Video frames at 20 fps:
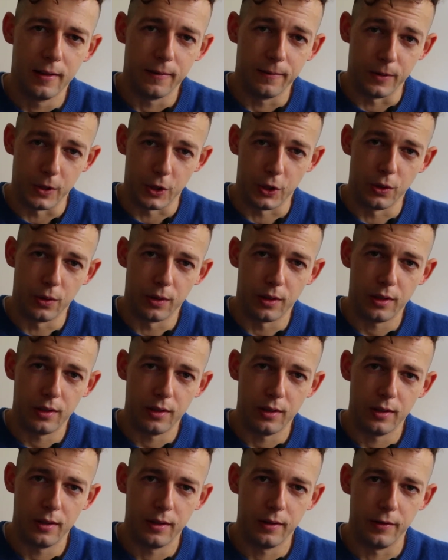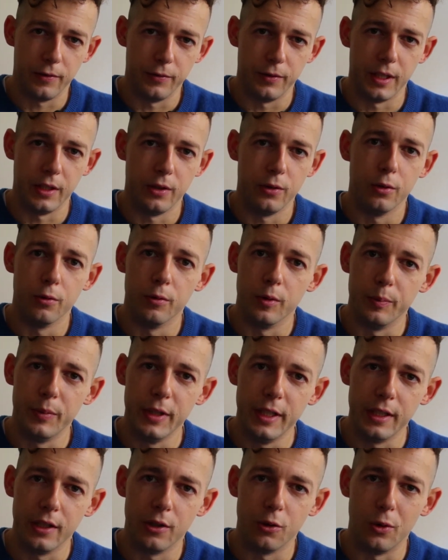for sure, when you will
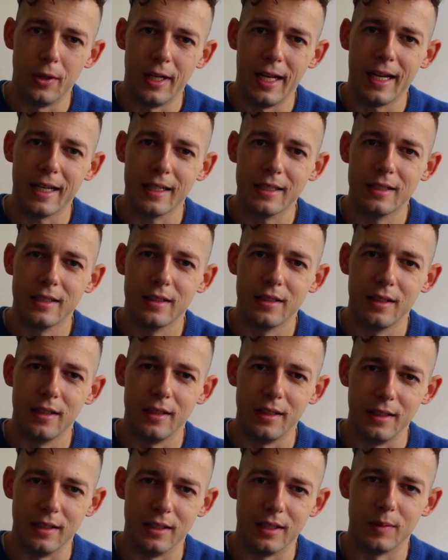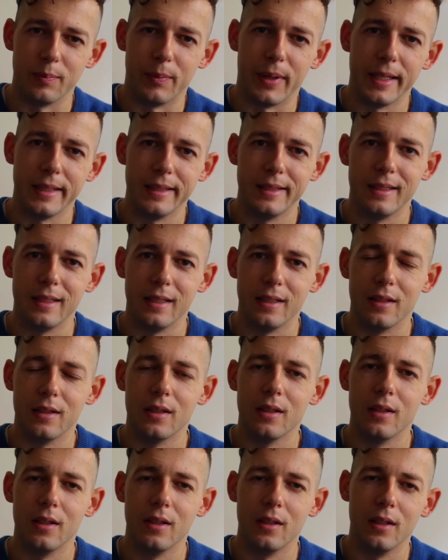be relaxed in this
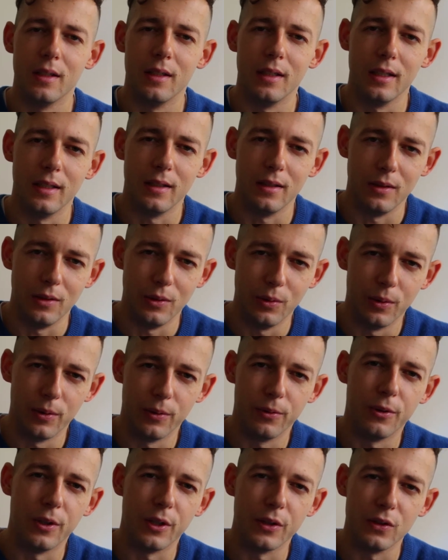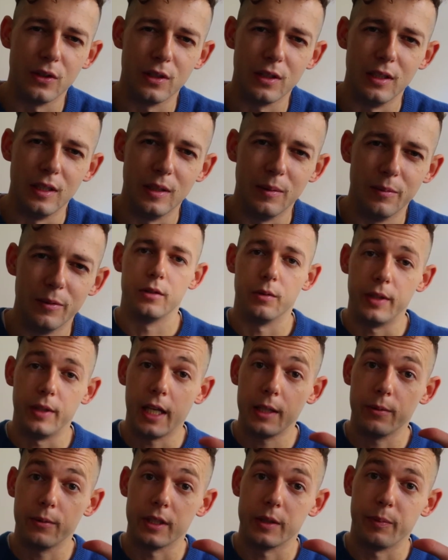mindset, you will fall asleep. So
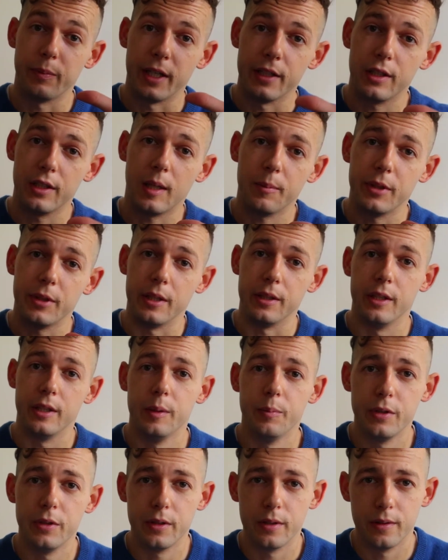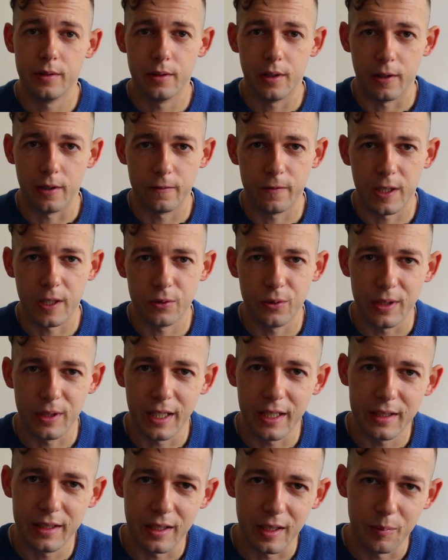that was my top 10 tips of how to
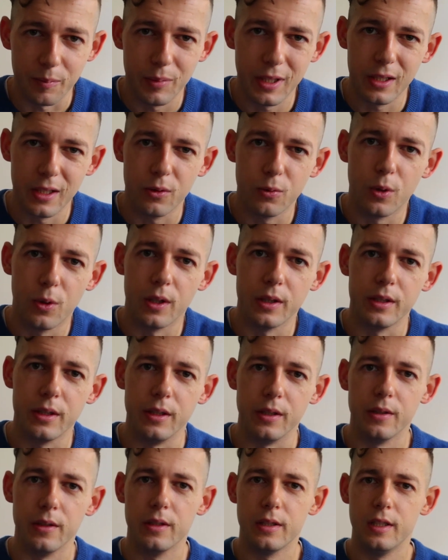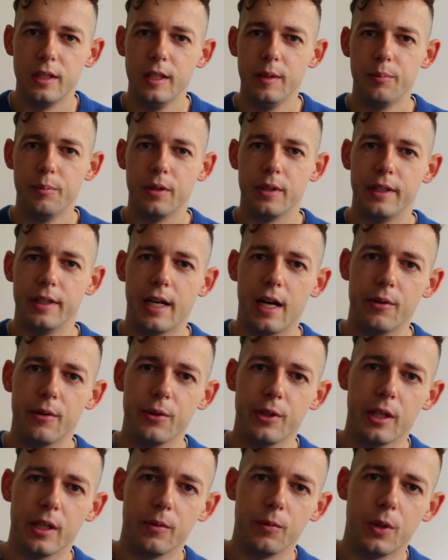get a better quality sleep. Now
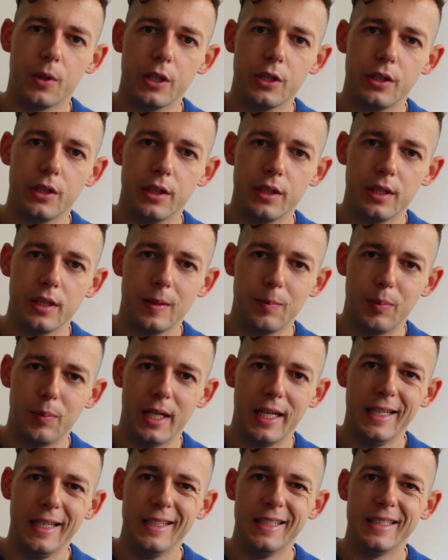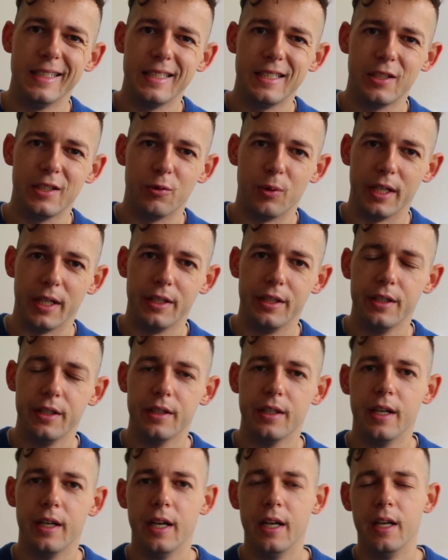you can watch this playlist right
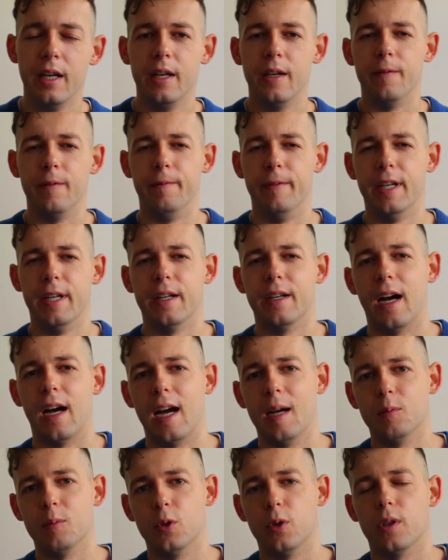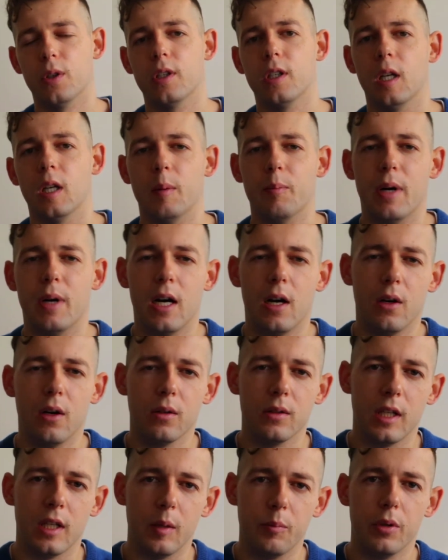here where I'm talking
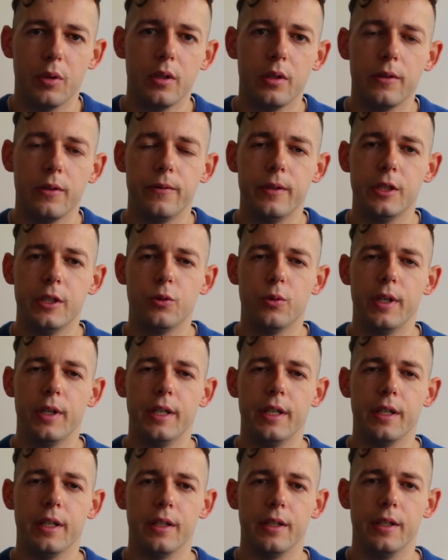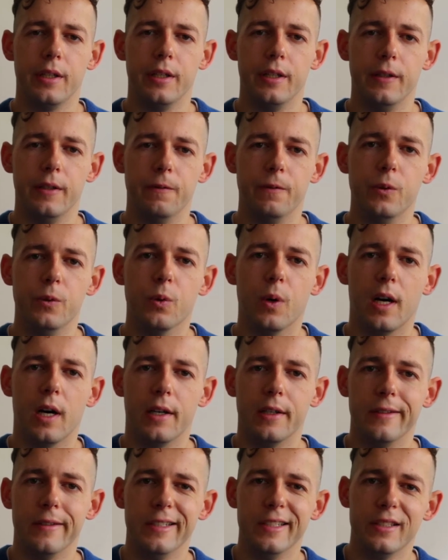about hypertrophy training if you
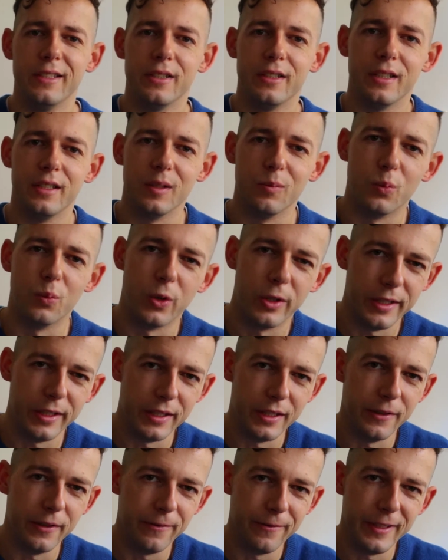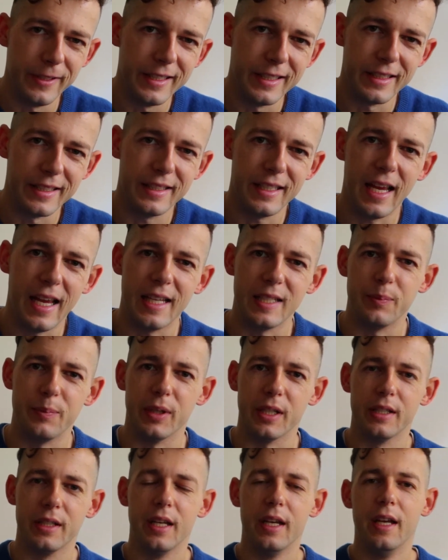are interested more in the fitness
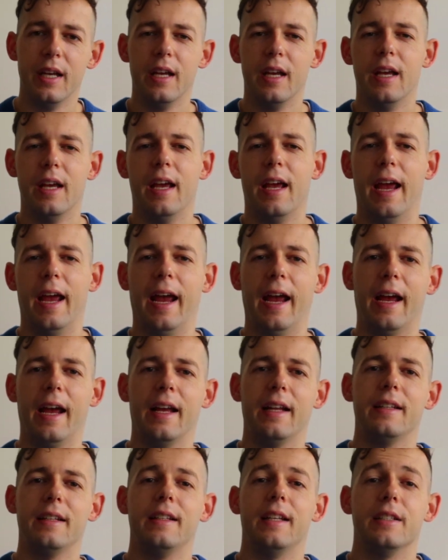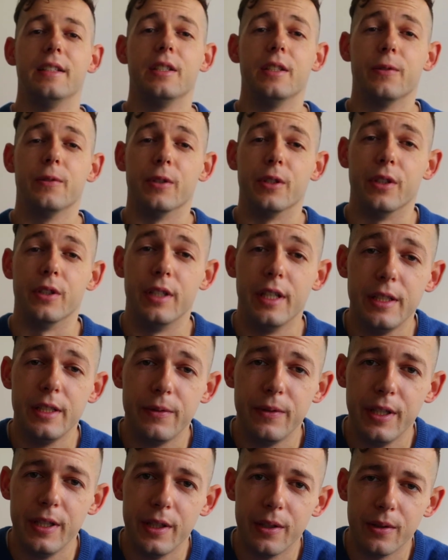aspect. And that's it for
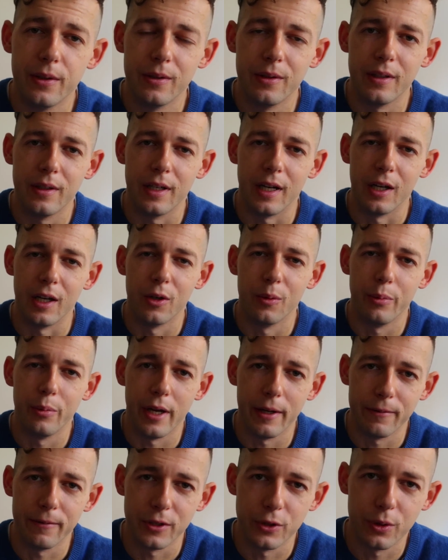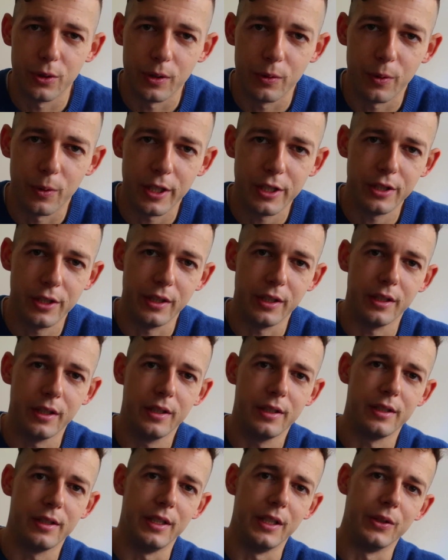today's video. I hope you have enjoyed watching
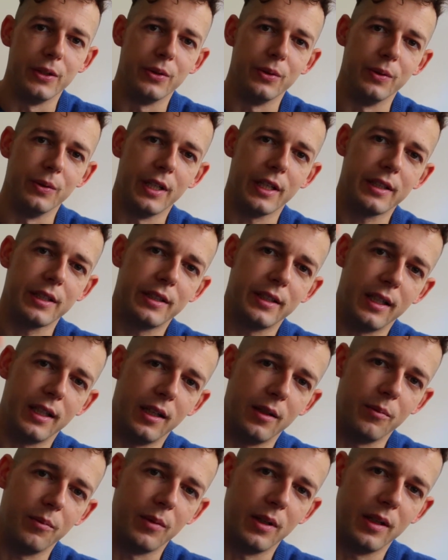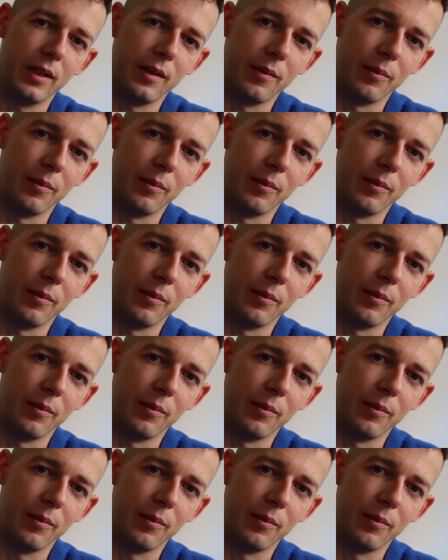it. See you soon next time.